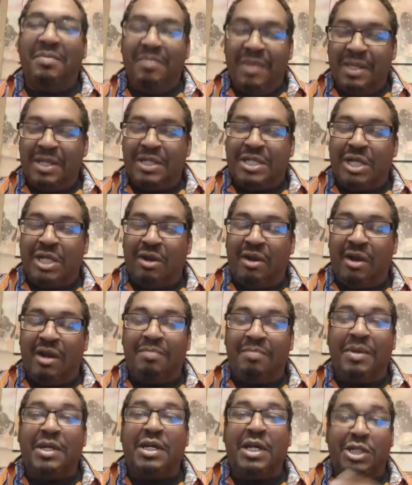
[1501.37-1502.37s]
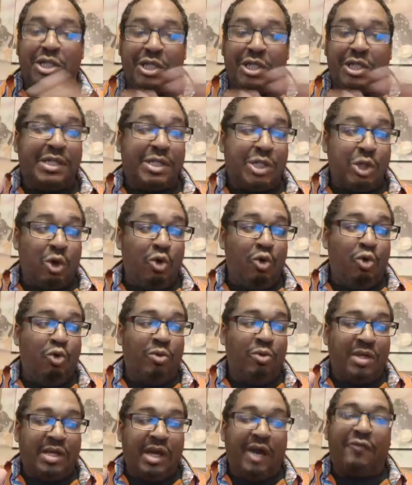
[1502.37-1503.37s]
military because she stole
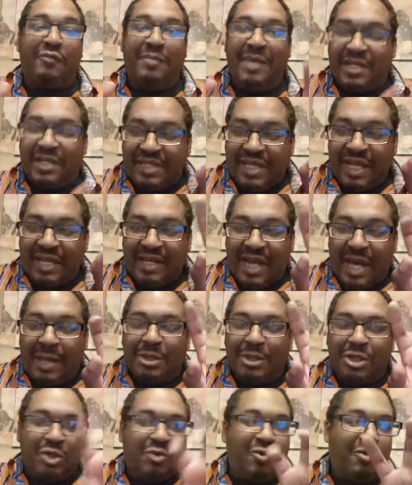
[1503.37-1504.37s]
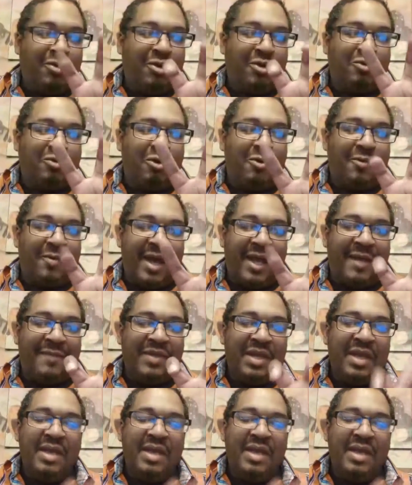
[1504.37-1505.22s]
government technology, quote unquote, right?